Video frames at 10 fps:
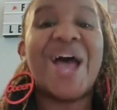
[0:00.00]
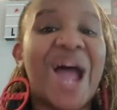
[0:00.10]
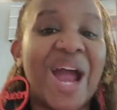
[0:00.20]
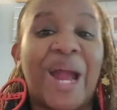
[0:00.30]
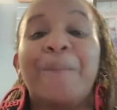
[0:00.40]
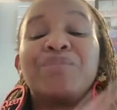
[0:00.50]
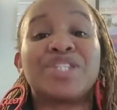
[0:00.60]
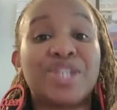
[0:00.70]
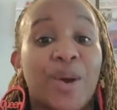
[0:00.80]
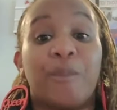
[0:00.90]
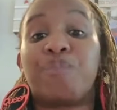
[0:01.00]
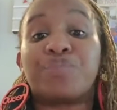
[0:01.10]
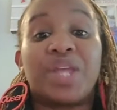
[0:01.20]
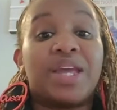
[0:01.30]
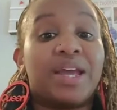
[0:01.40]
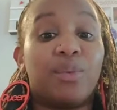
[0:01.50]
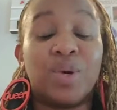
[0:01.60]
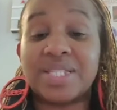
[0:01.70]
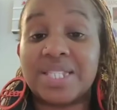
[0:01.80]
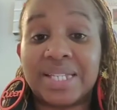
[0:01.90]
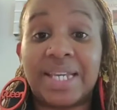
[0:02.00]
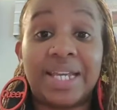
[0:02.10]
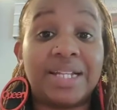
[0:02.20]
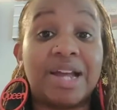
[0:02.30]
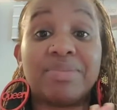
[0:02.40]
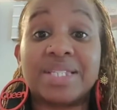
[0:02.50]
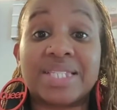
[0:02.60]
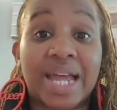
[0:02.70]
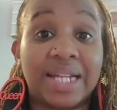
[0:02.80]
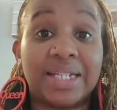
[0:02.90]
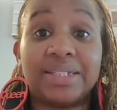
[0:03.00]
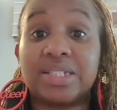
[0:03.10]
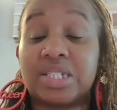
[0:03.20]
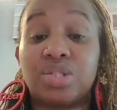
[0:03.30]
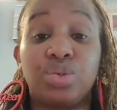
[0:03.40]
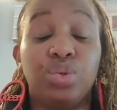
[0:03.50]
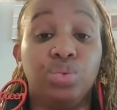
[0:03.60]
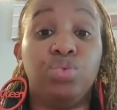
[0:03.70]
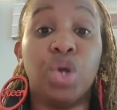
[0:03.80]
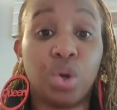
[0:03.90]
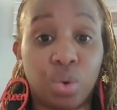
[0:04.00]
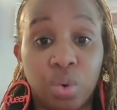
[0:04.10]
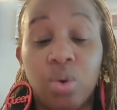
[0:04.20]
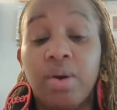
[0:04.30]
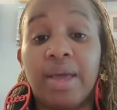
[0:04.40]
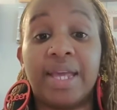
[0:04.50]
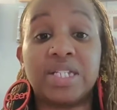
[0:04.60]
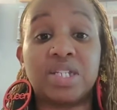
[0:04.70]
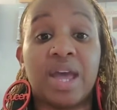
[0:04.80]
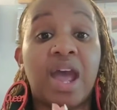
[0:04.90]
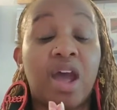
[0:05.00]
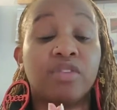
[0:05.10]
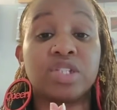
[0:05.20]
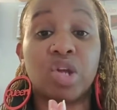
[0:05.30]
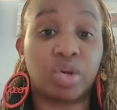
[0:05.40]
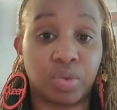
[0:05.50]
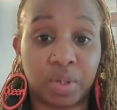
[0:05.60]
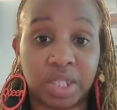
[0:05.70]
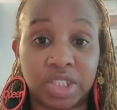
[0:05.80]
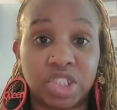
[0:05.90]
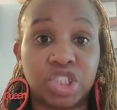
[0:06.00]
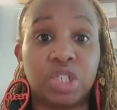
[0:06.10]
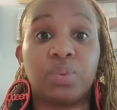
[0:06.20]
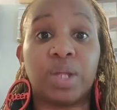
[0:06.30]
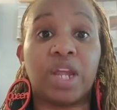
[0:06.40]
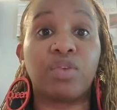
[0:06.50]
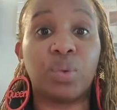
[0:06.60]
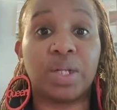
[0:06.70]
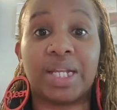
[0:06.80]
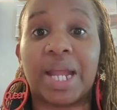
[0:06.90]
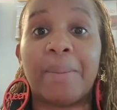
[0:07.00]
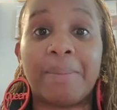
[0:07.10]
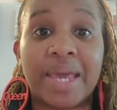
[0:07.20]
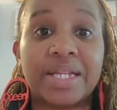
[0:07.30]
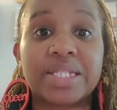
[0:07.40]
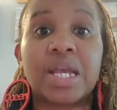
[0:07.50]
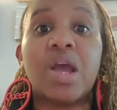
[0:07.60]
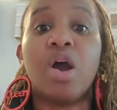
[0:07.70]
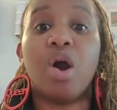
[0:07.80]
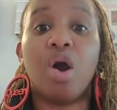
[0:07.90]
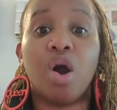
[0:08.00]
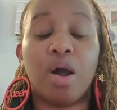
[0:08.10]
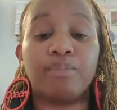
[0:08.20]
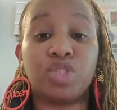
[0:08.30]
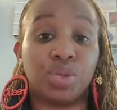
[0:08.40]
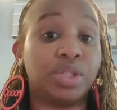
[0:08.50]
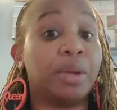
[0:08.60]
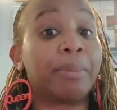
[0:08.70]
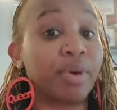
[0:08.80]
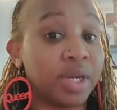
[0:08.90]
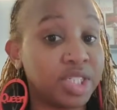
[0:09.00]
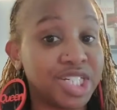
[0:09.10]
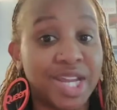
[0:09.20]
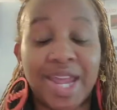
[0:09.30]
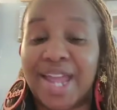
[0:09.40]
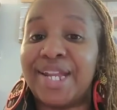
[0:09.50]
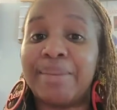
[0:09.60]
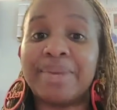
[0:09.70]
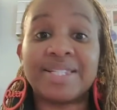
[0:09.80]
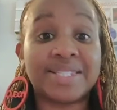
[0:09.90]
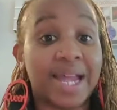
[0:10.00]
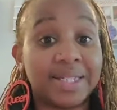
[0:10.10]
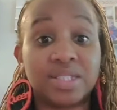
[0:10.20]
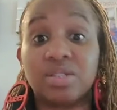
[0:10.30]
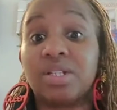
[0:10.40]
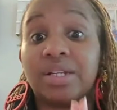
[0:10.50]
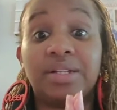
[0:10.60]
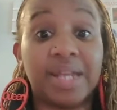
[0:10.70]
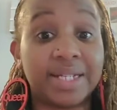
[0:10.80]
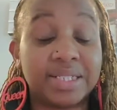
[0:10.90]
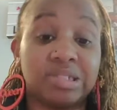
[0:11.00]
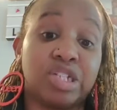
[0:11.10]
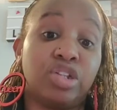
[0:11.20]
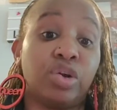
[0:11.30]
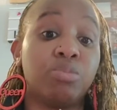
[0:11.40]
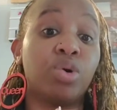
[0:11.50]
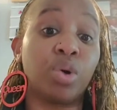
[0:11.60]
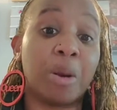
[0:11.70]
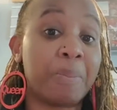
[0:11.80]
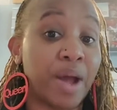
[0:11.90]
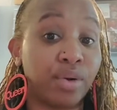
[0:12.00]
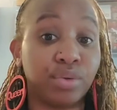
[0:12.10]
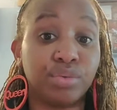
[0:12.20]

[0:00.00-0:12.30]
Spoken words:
All right. So, once again, I'm excited to know and to have started a relationship with everyone that I met during the brunch. And I'm excited to connect and to learn more about